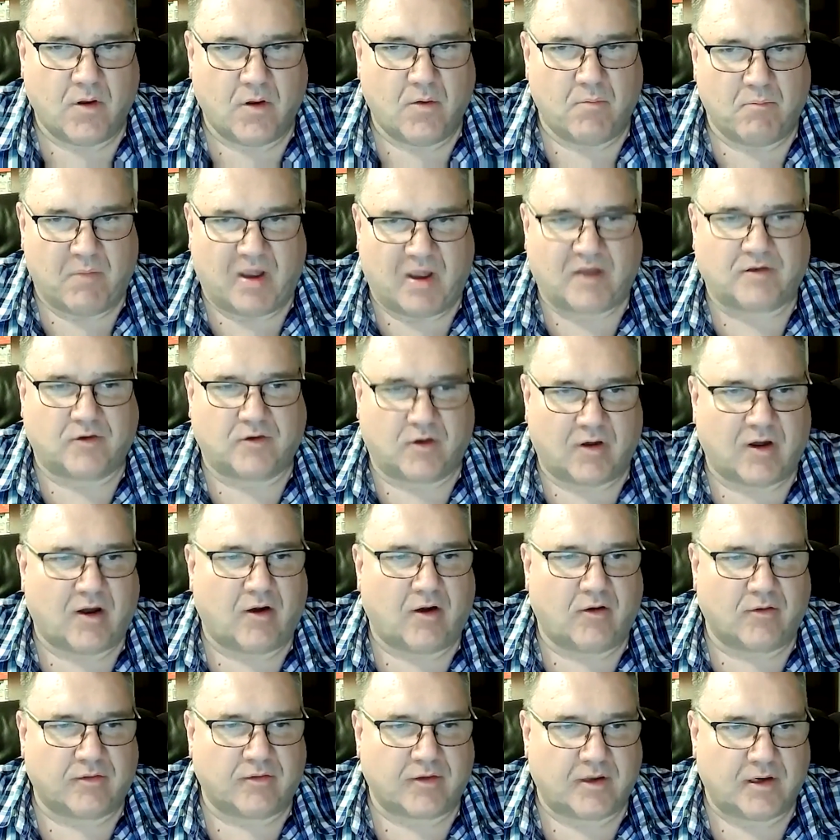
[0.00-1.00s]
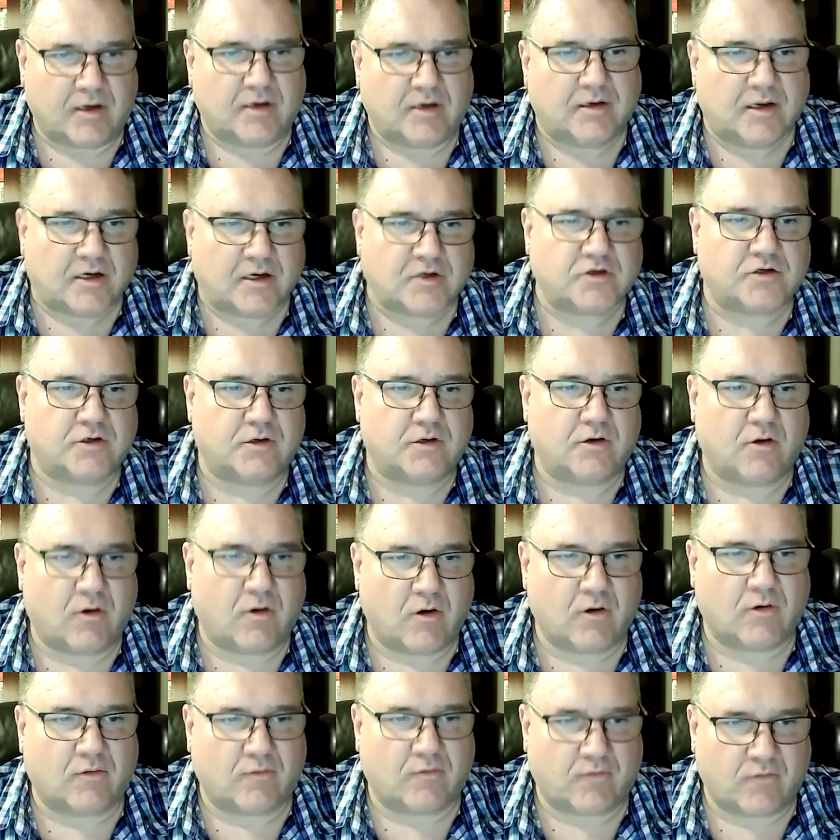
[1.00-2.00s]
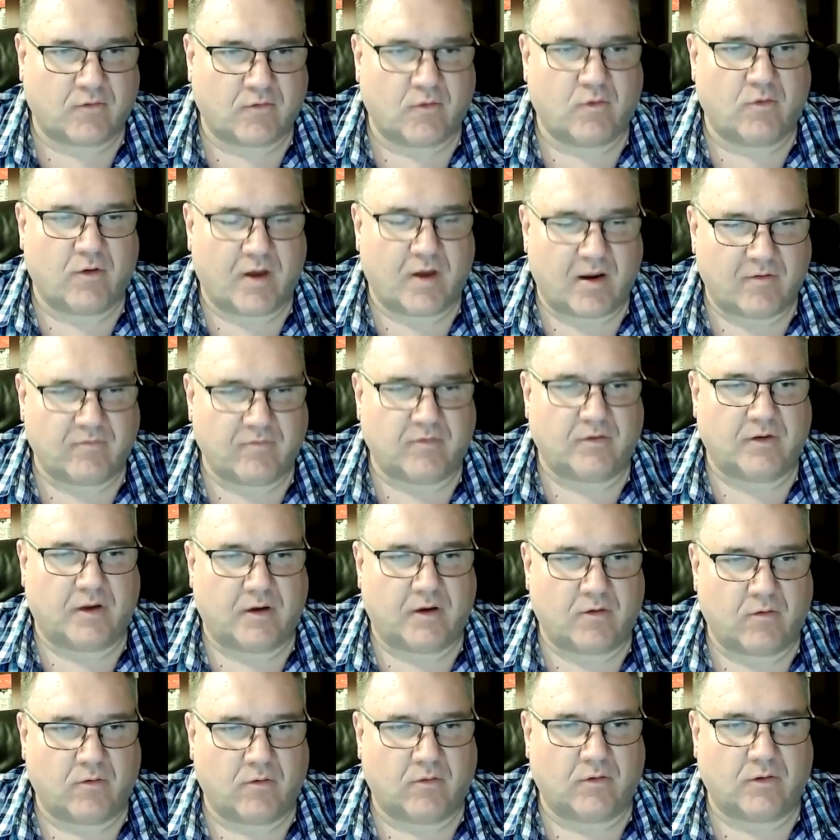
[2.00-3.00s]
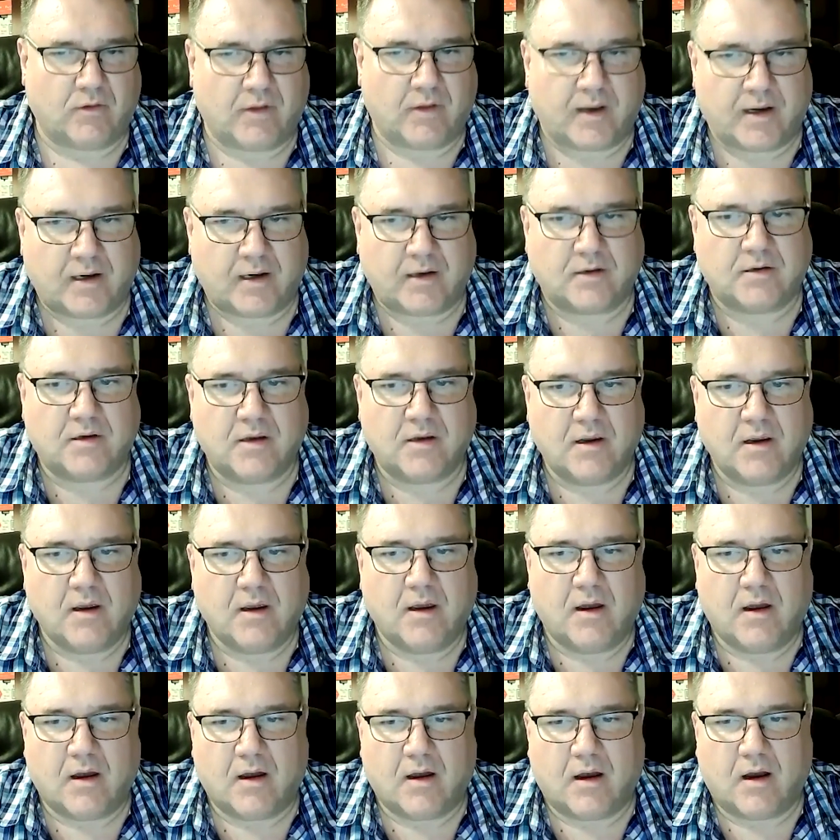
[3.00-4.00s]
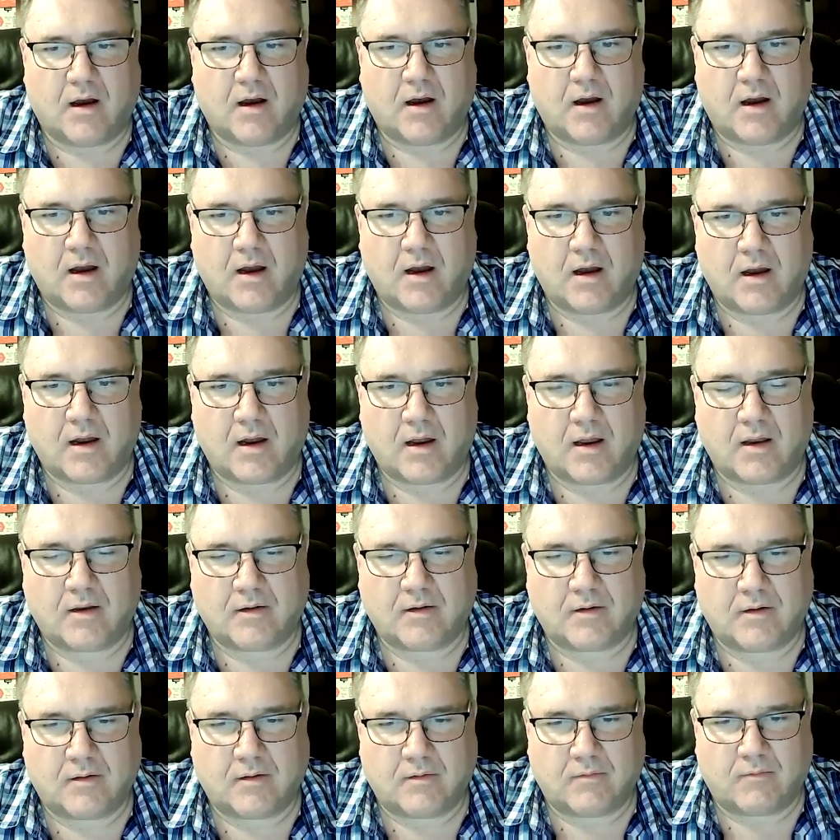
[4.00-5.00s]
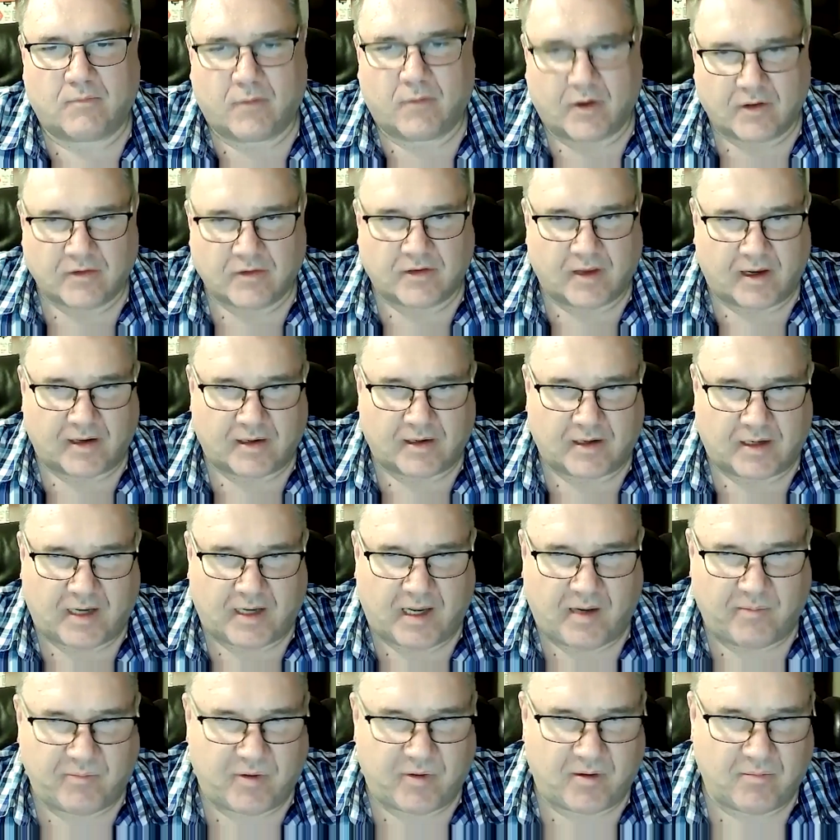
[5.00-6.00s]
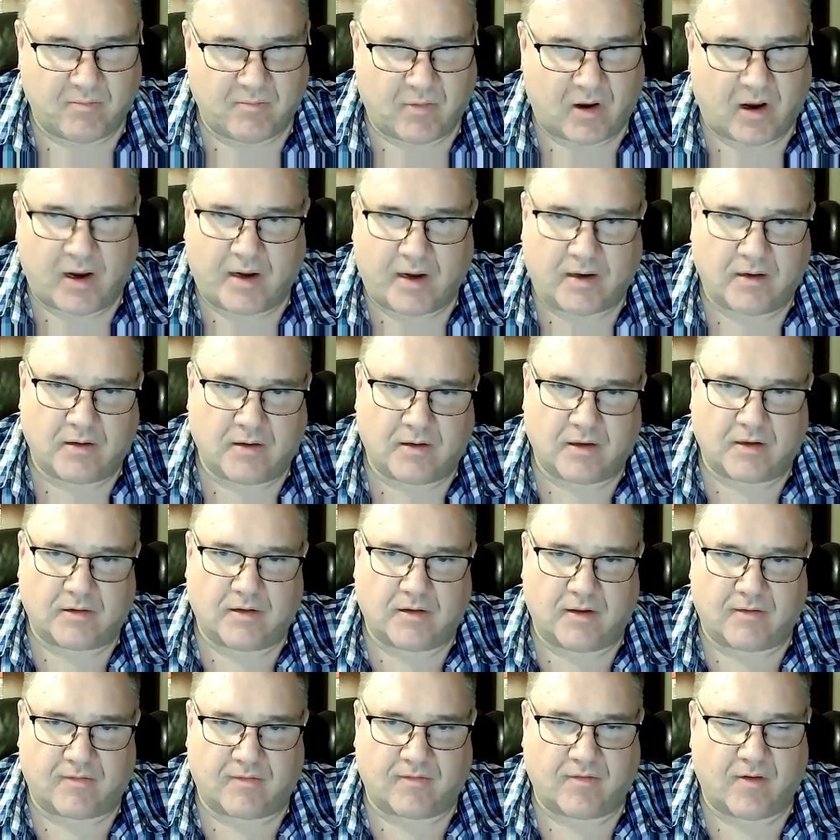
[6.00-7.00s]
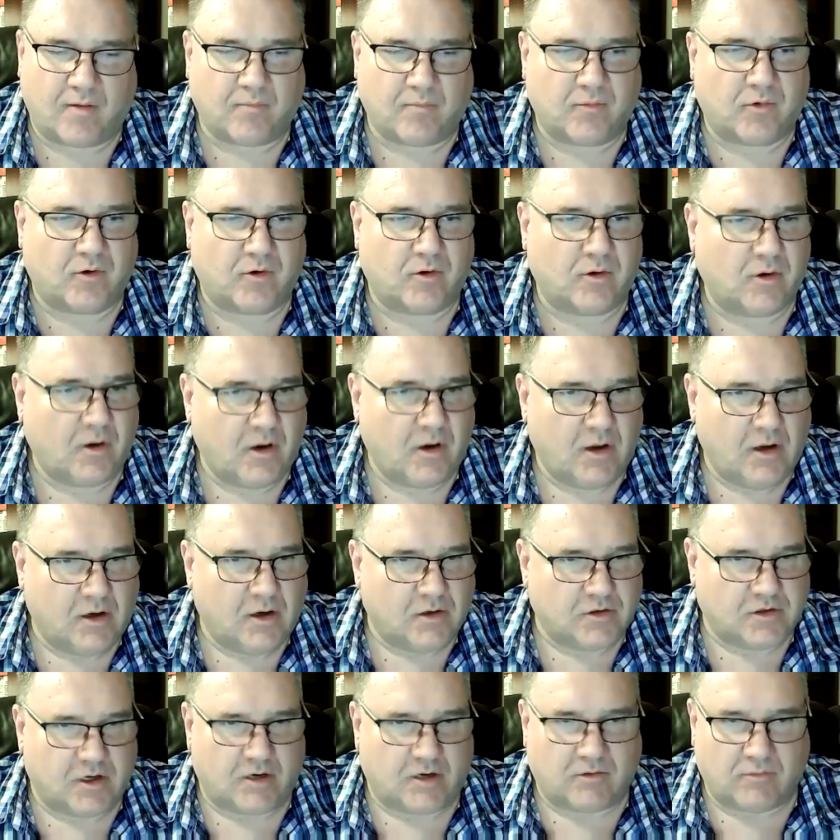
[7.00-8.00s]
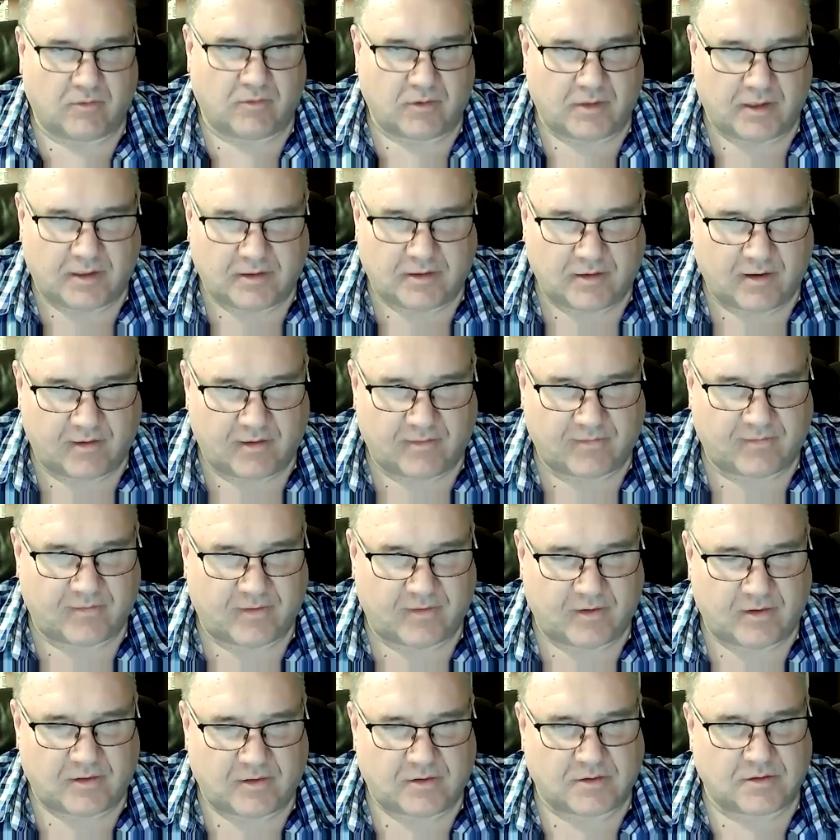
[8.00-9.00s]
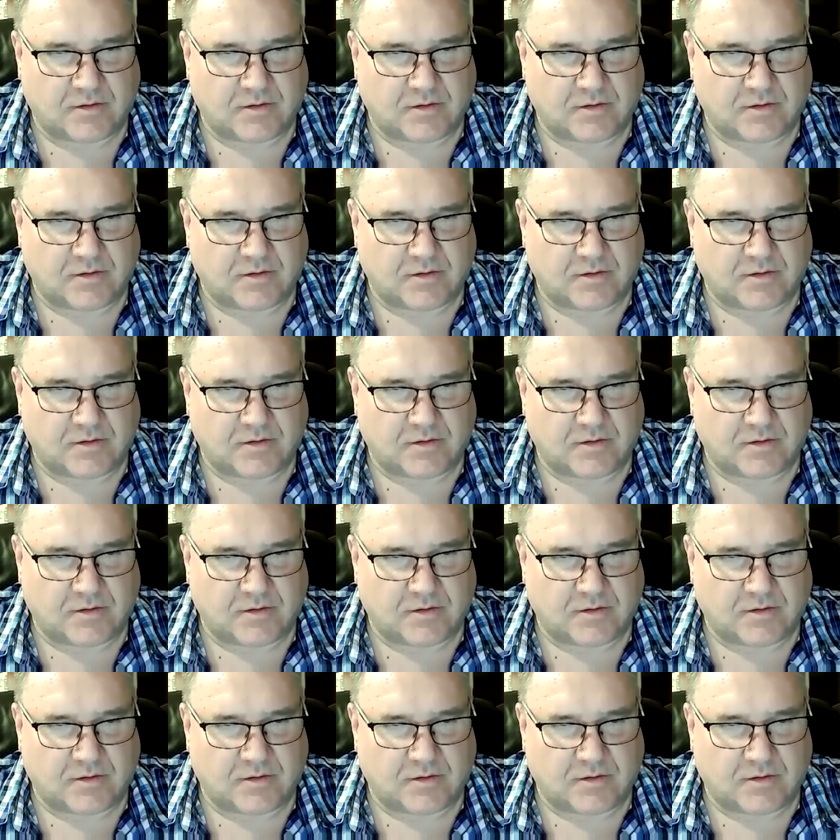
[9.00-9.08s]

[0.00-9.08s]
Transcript: mental health and addiction are so heavily correlated. One thing to keep in mind that this number generally doesn't